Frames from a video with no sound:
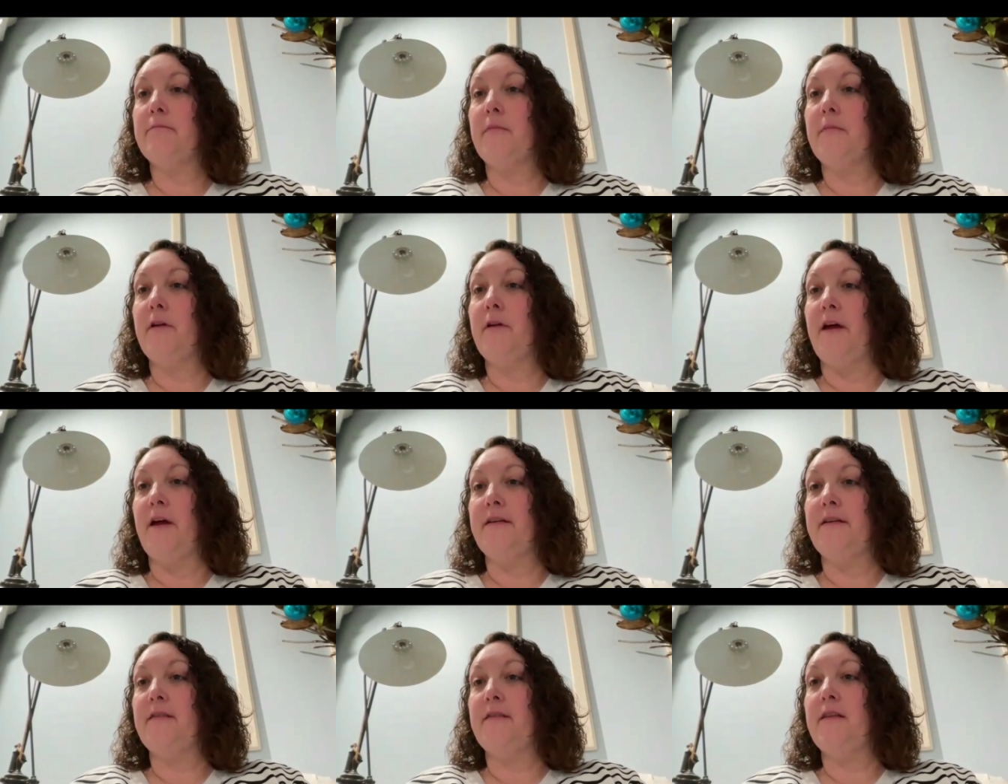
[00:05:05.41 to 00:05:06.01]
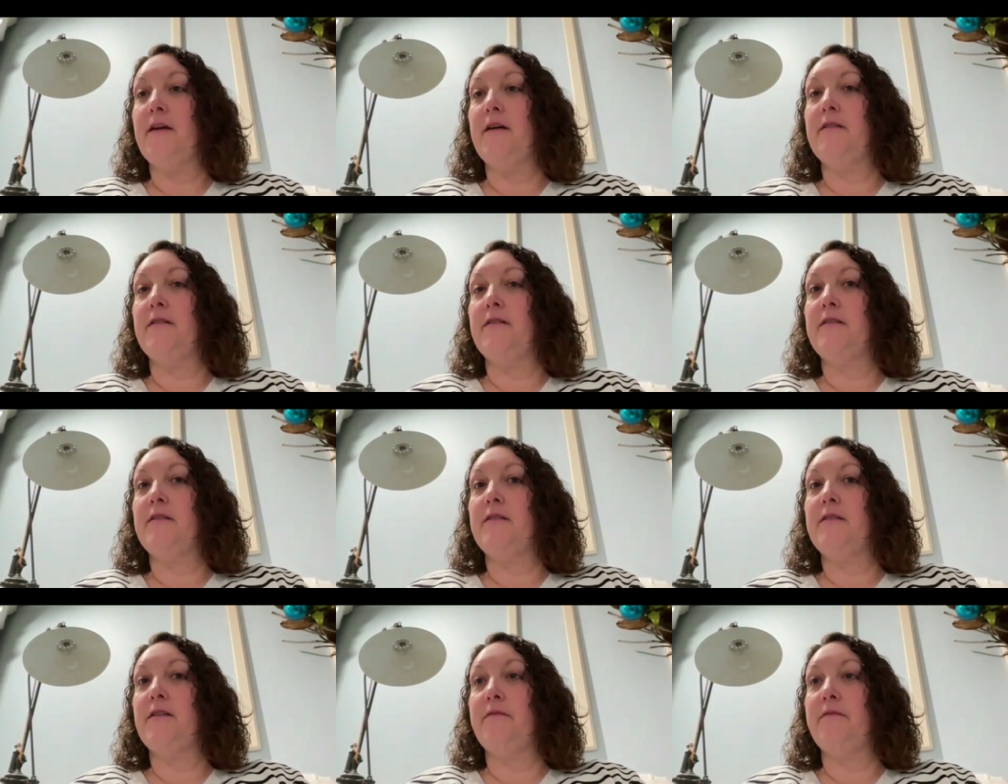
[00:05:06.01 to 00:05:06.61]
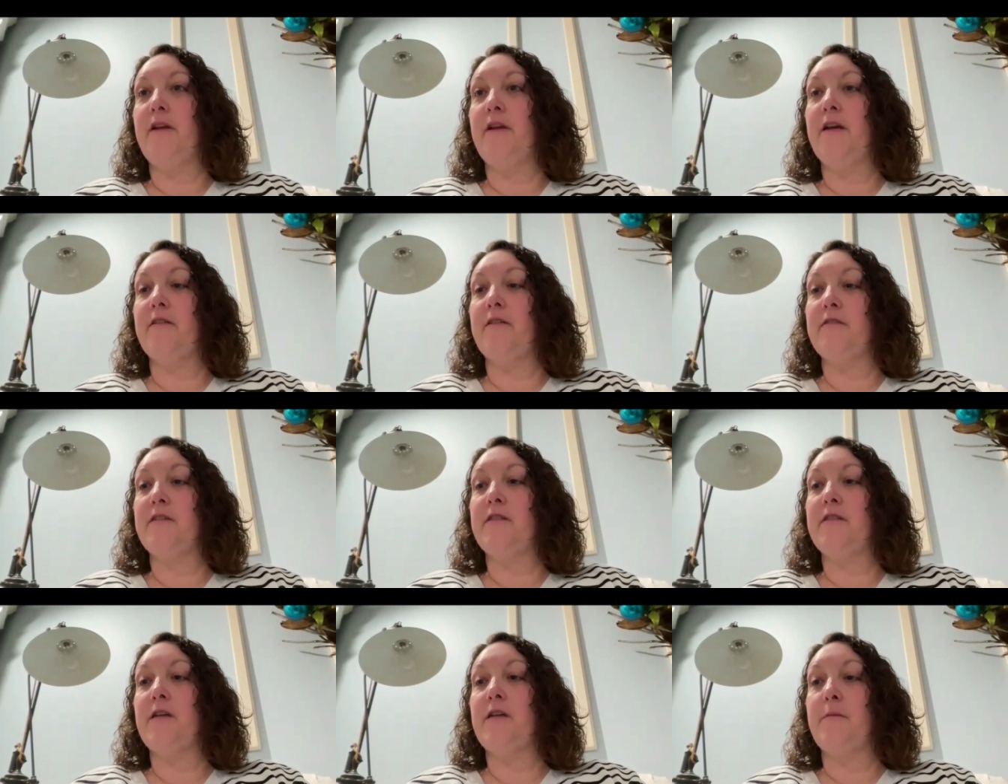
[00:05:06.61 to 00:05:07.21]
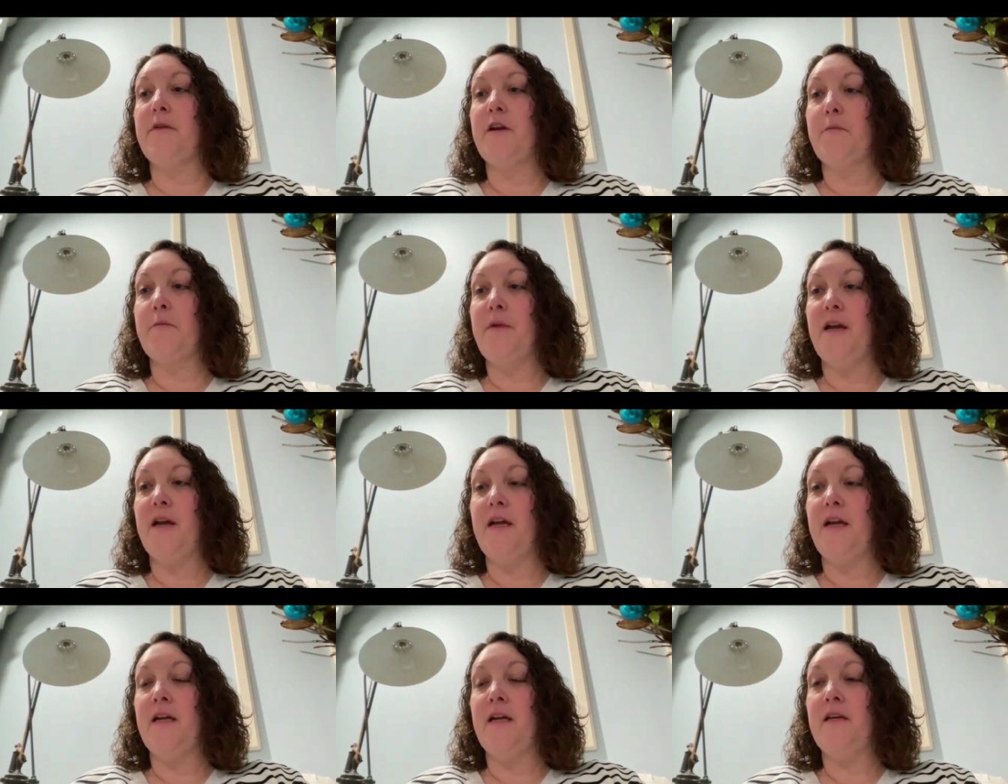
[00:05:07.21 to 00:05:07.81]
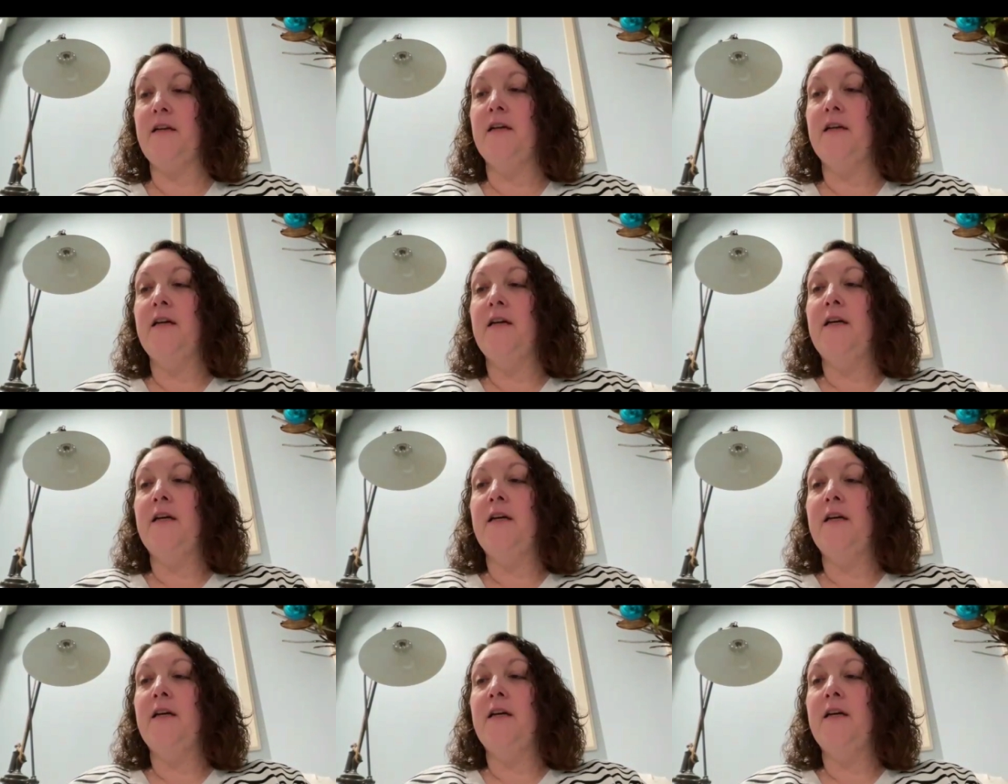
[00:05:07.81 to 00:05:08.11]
like the severe stomach pain